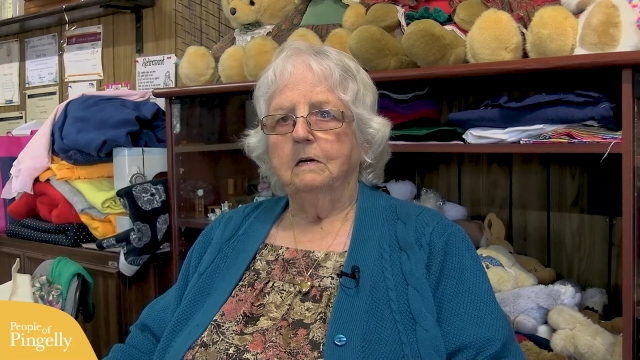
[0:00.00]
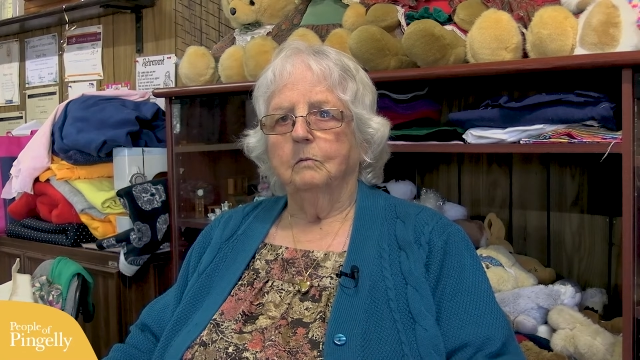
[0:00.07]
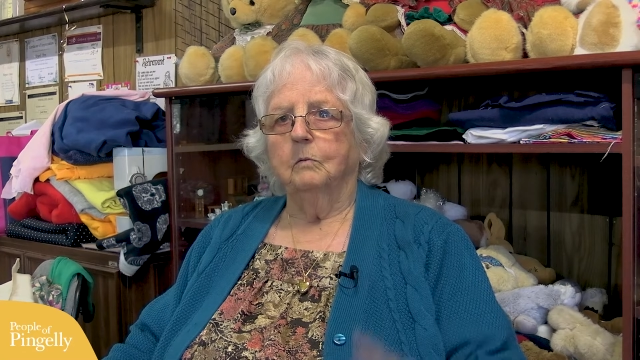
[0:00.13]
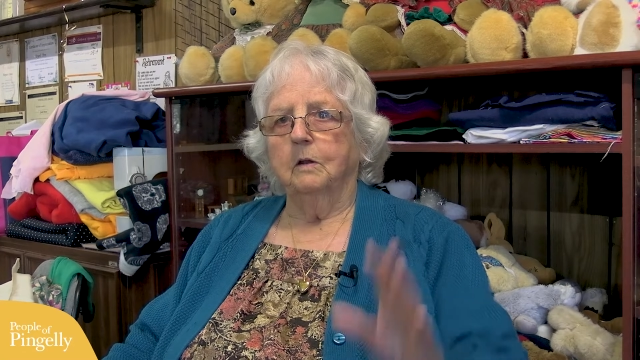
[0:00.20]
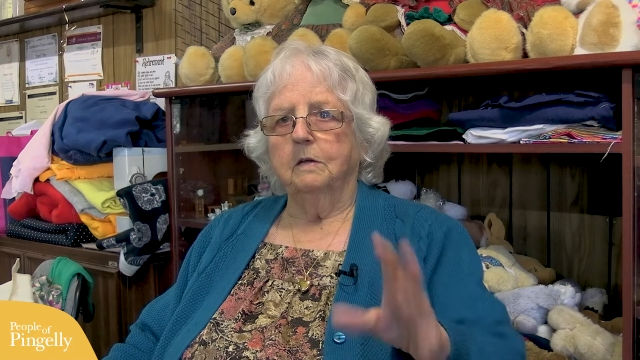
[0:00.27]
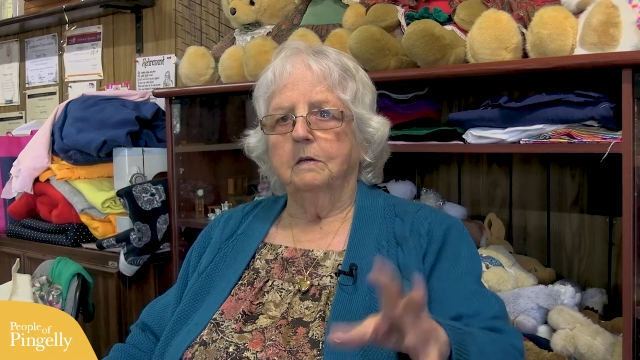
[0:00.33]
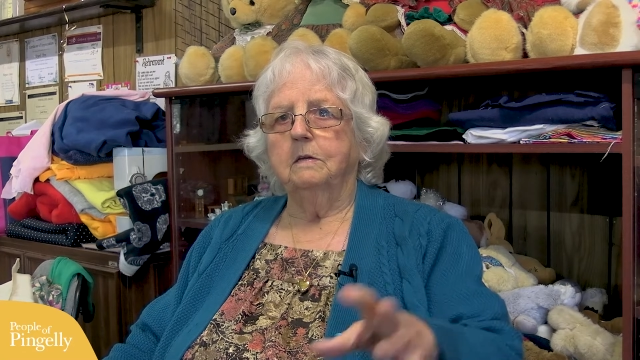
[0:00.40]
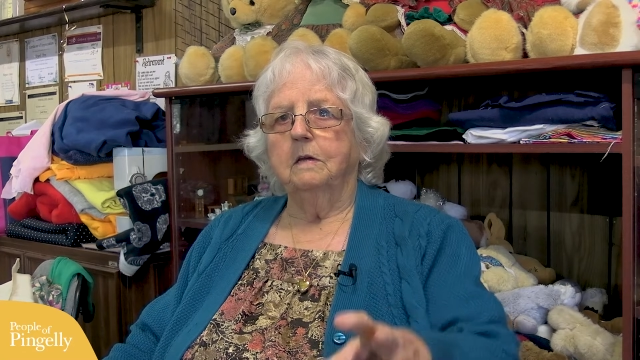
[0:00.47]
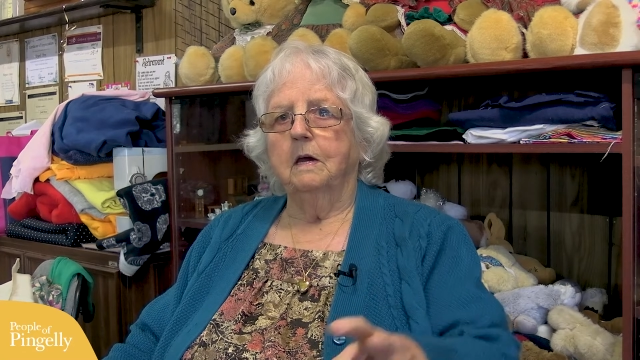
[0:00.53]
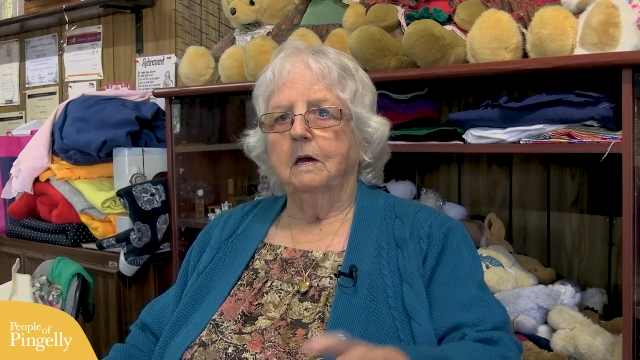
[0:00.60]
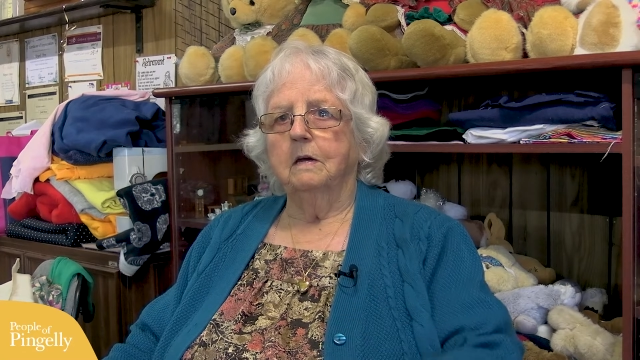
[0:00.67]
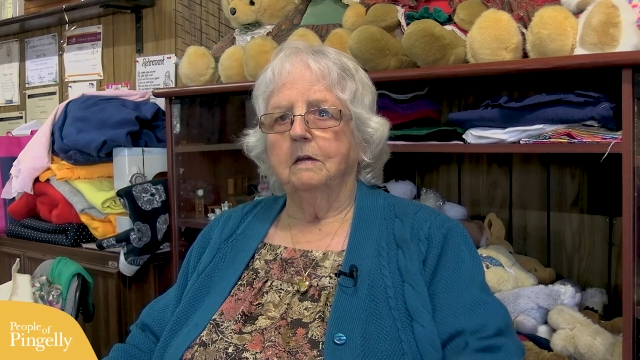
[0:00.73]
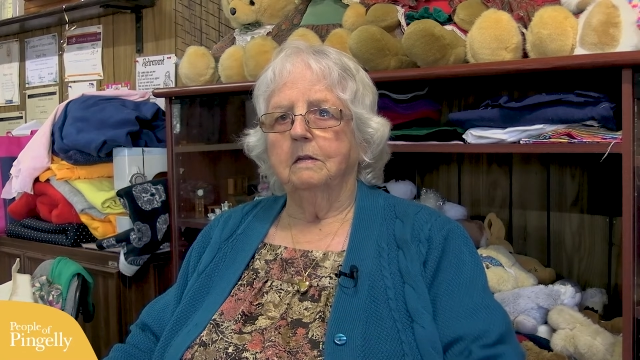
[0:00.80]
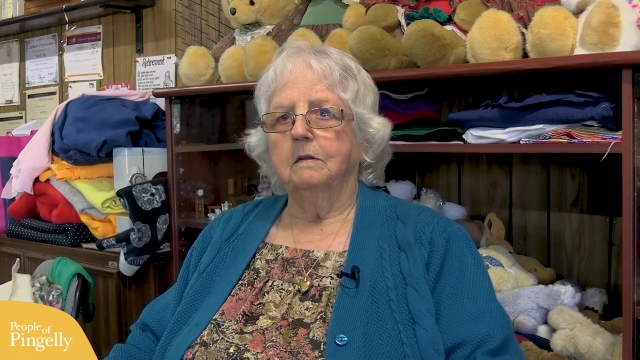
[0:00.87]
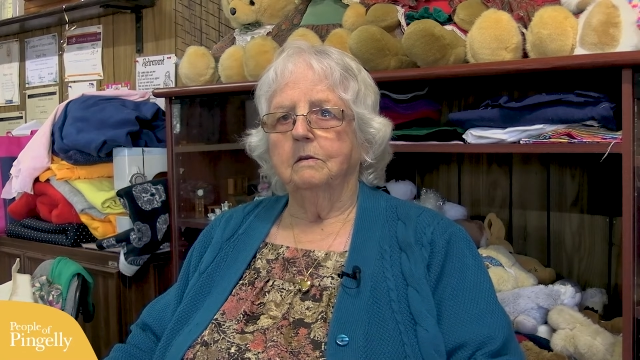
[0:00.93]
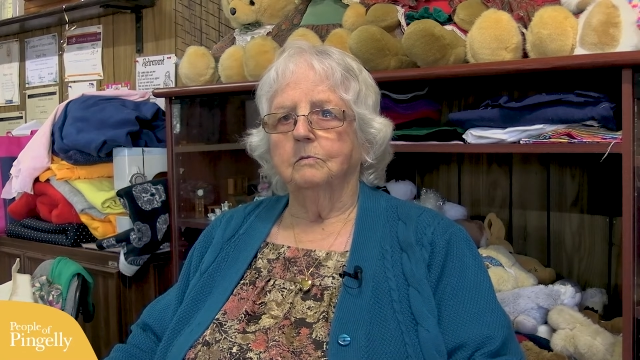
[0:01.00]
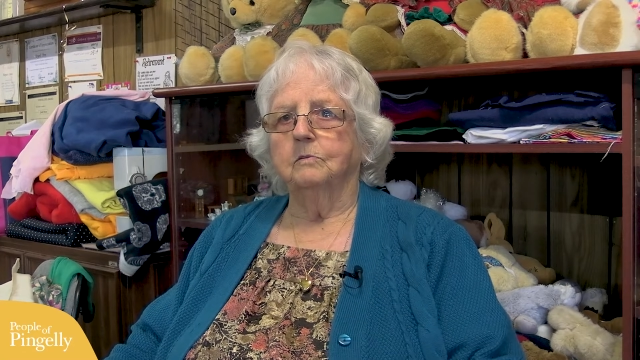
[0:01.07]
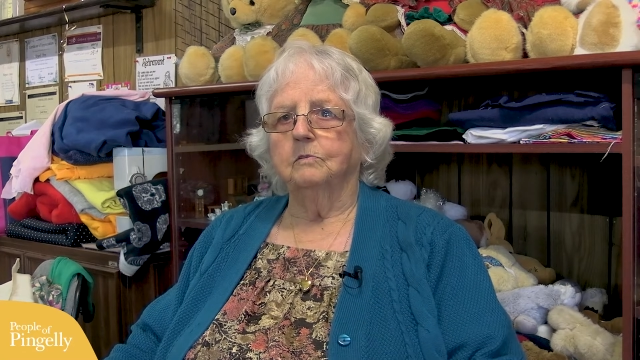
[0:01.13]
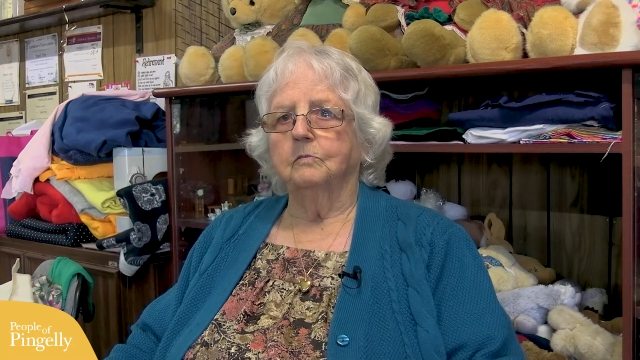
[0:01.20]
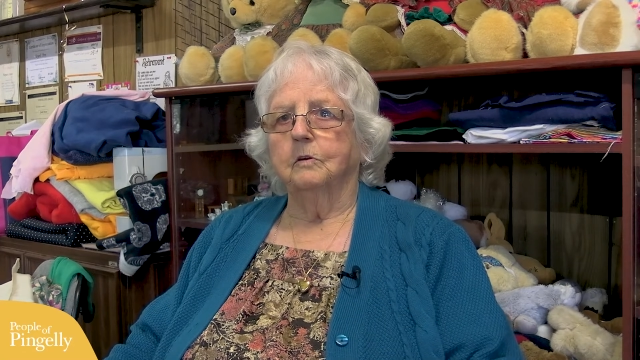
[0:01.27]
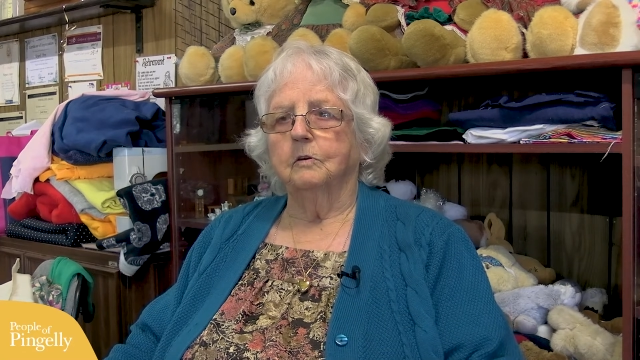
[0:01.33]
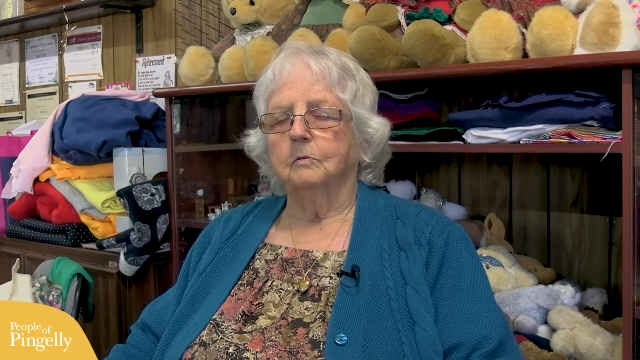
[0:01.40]
what he had. He
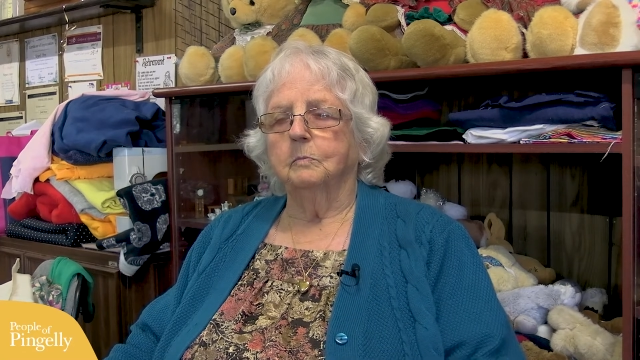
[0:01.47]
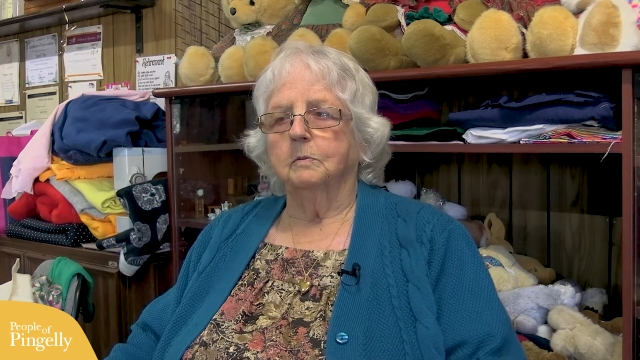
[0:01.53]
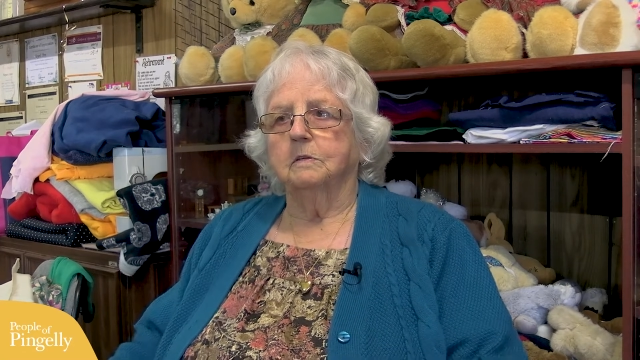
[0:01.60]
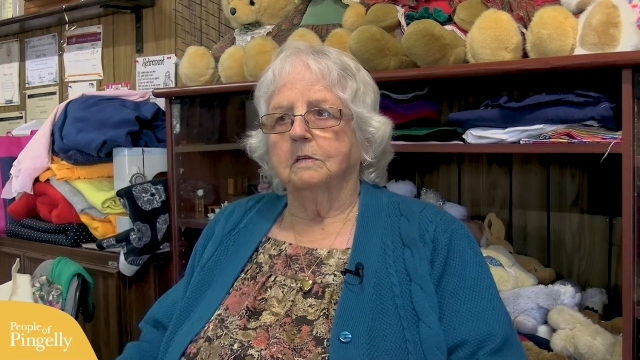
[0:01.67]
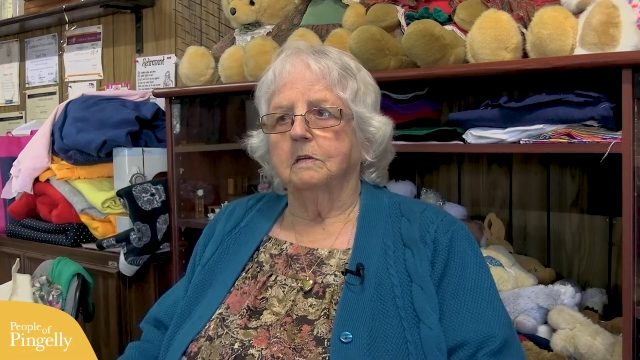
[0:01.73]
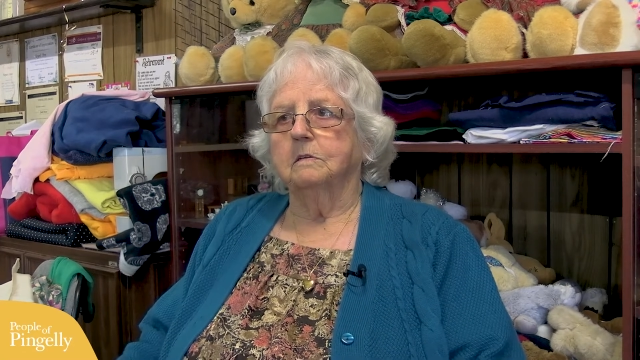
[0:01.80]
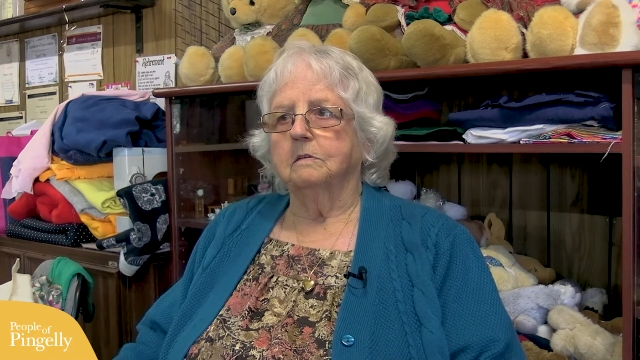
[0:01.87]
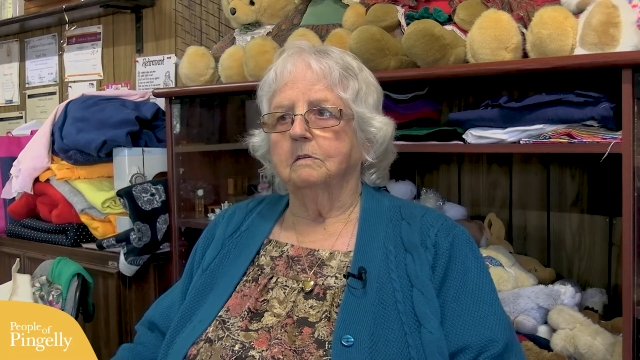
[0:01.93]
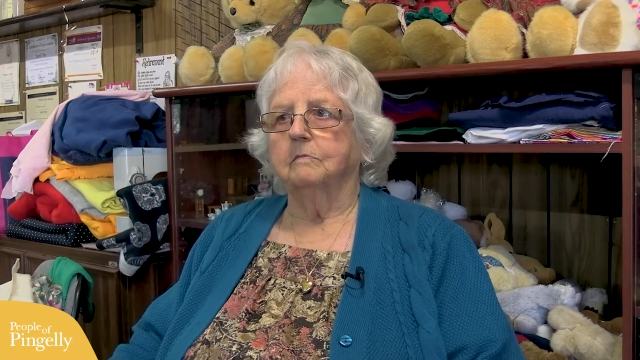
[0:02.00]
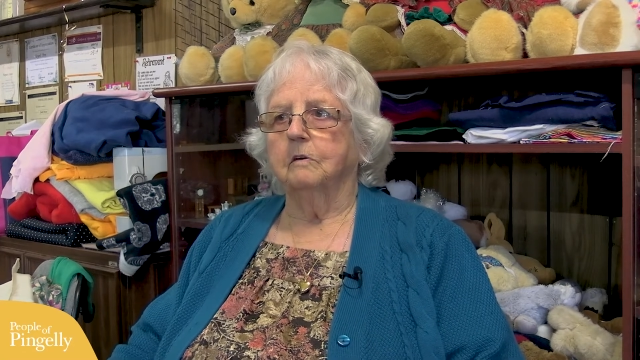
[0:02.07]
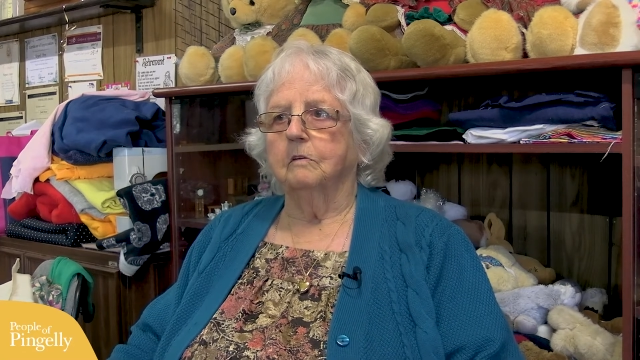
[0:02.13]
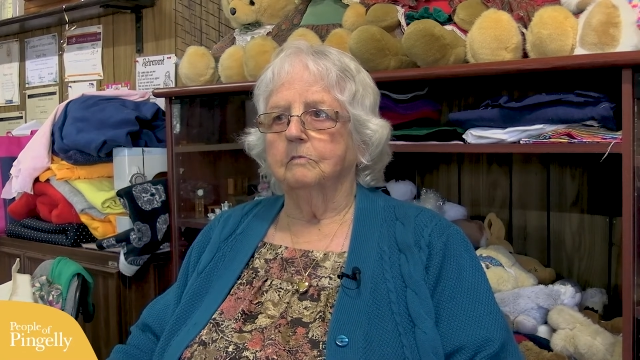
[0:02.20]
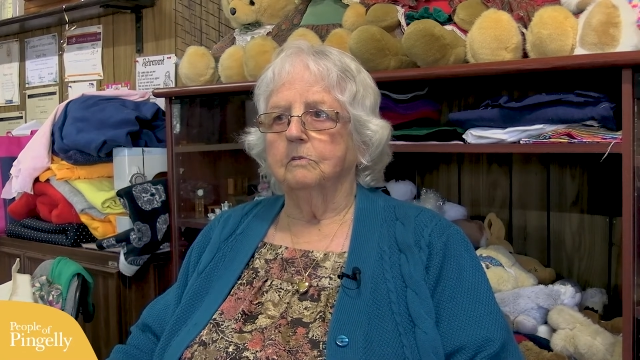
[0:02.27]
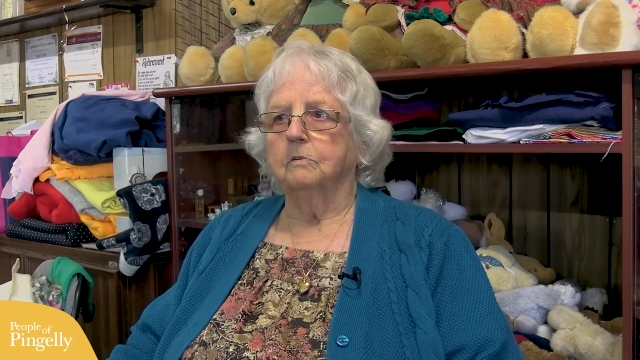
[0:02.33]
was very possessive of,